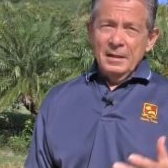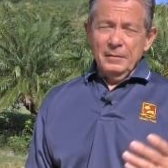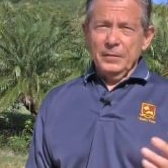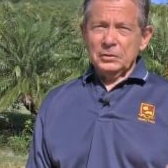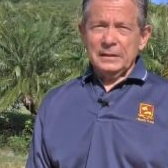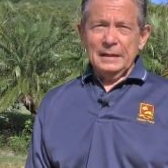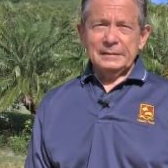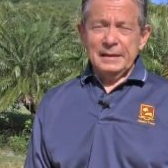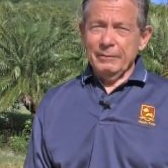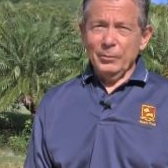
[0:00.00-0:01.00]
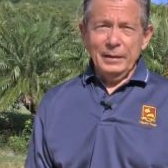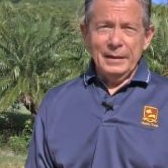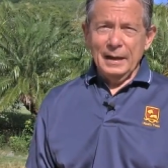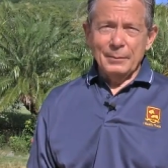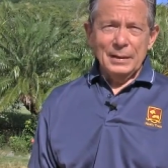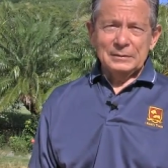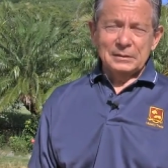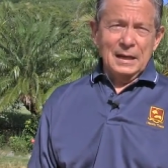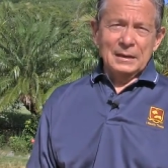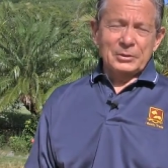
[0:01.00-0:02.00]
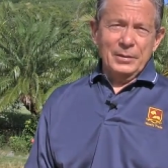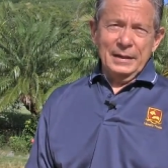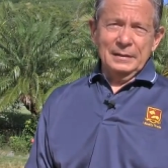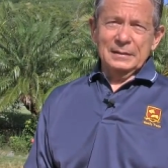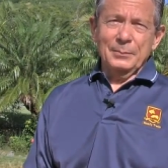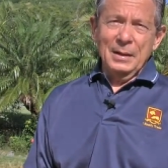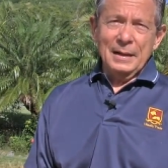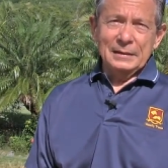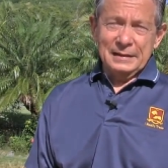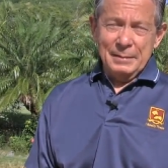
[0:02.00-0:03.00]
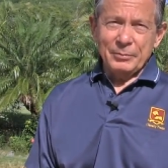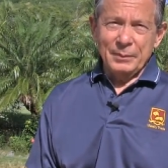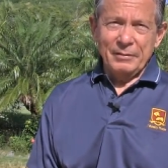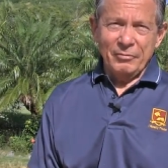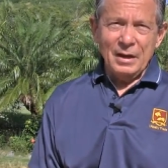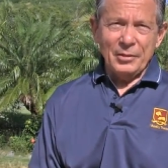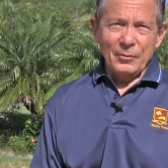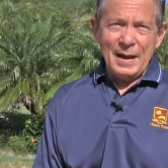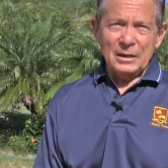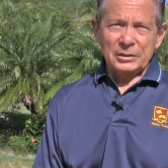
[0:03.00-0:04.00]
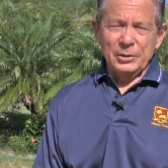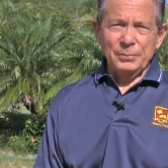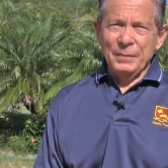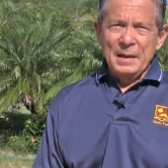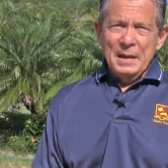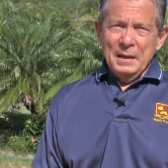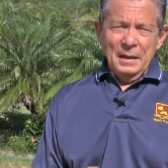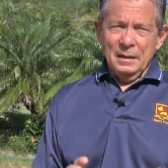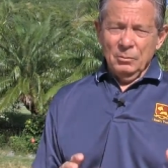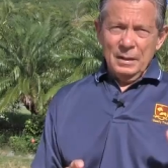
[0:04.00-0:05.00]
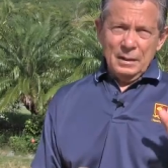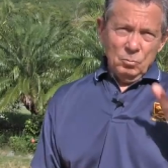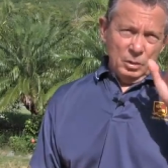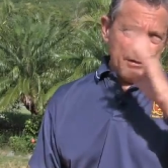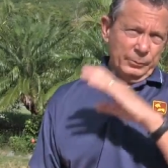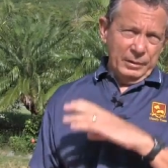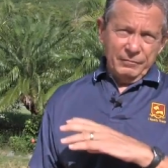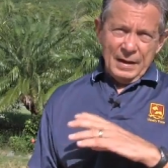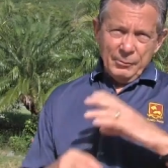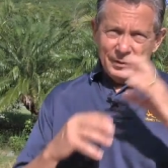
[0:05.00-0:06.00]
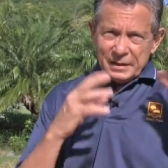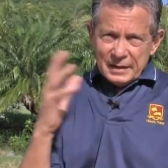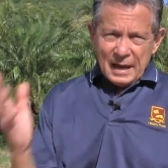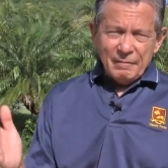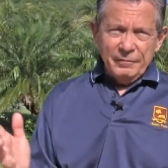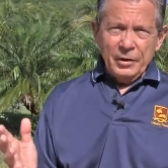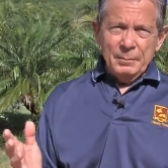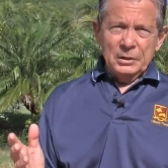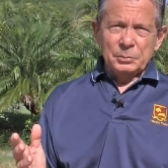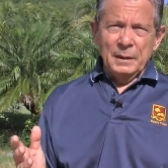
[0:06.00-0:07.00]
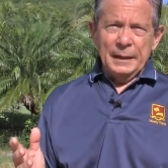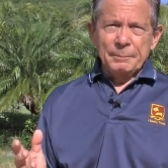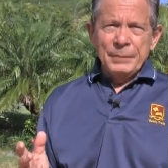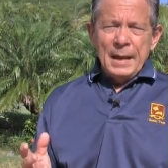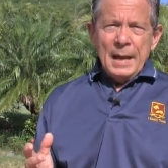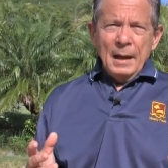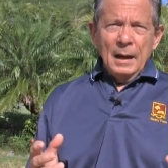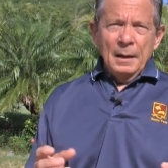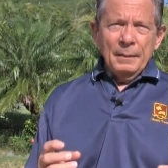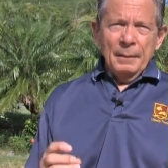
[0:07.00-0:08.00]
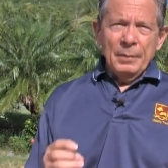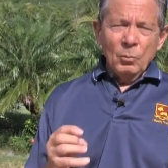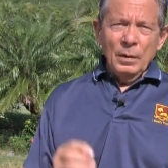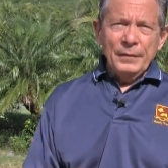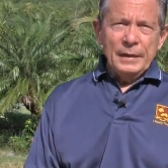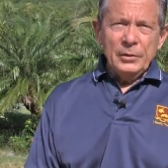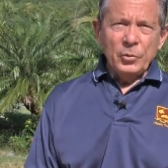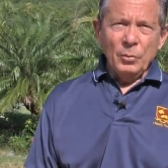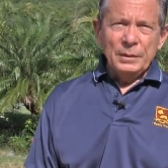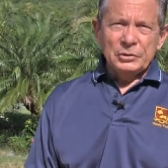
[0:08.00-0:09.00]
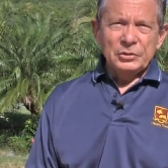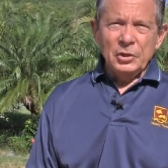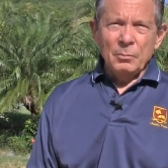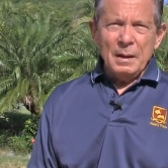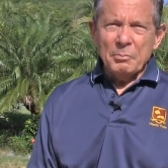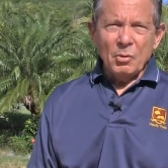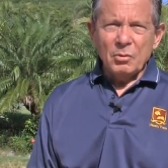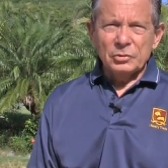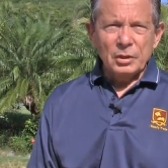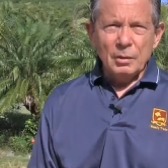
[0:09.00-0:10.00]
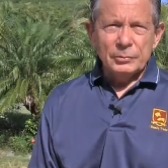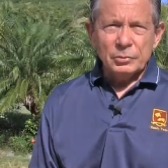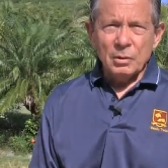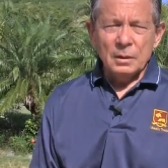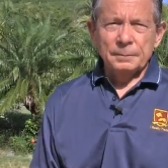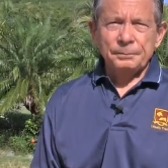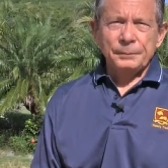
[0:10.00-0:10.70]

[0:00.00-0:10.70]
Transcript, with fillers: The first lesson I ever really got about stock trading and commodities came from my father, actually, who uh, had worked in a refinery, didn't have very much money. Uh, but one thing he told me, he said, you know, my broker's always wrong.